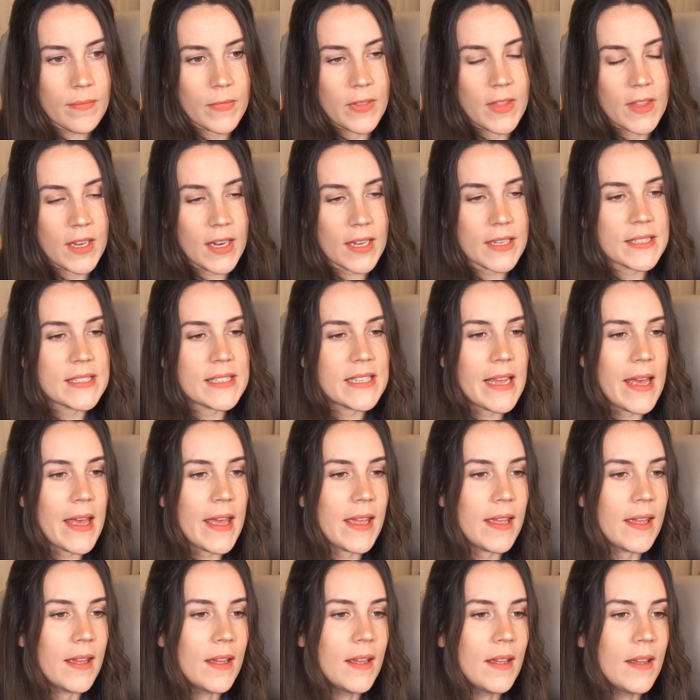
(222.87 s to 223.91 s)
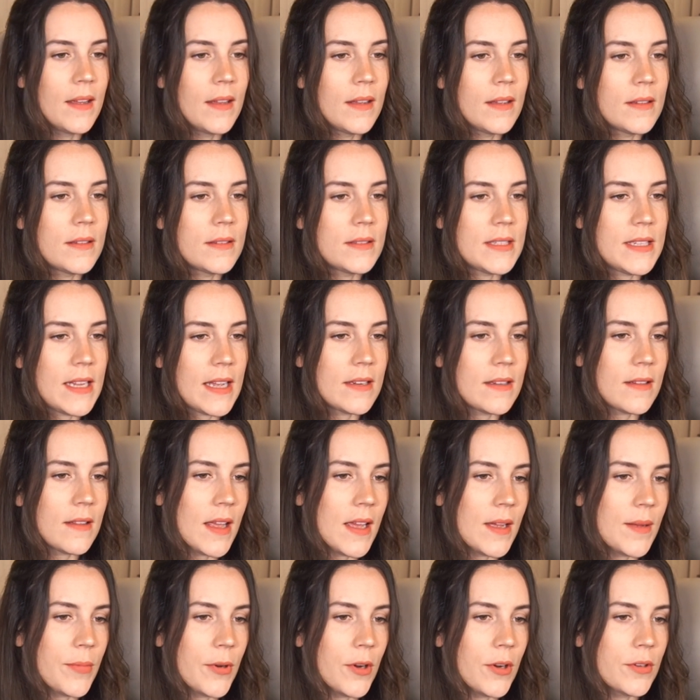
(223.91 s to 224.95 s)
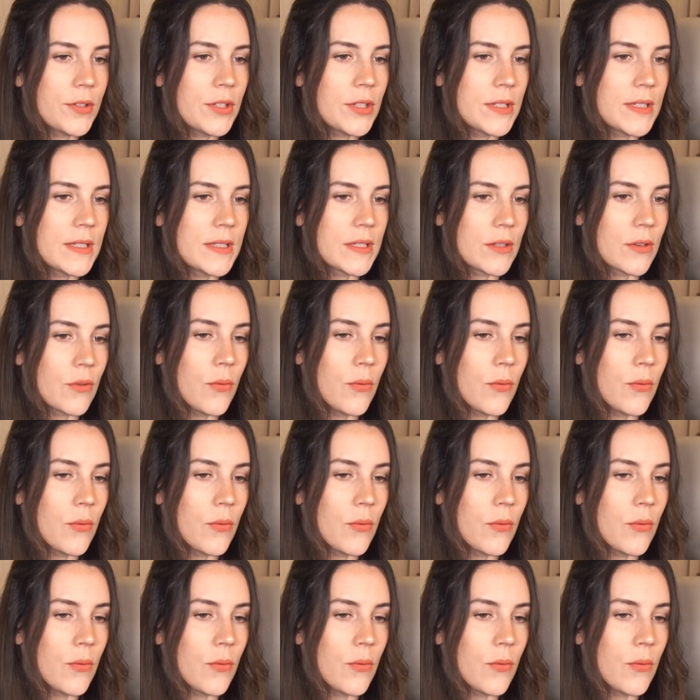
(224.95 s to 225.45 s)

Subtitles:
The next day, Dandelion purchases